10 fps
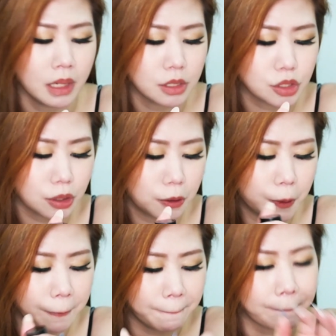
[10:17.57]

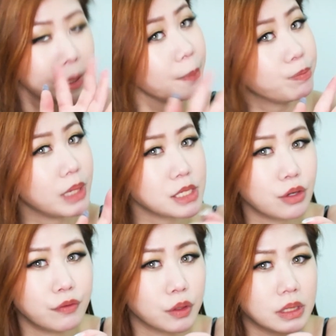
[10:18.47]
So yep, that's
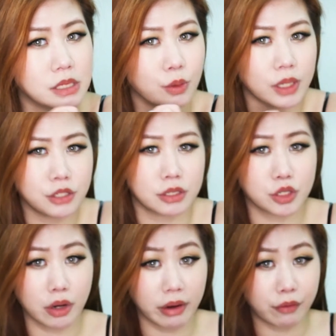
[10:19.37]
all for this question.
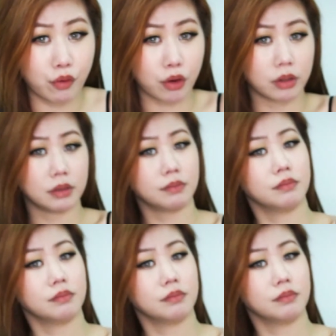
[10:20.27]
Sorry for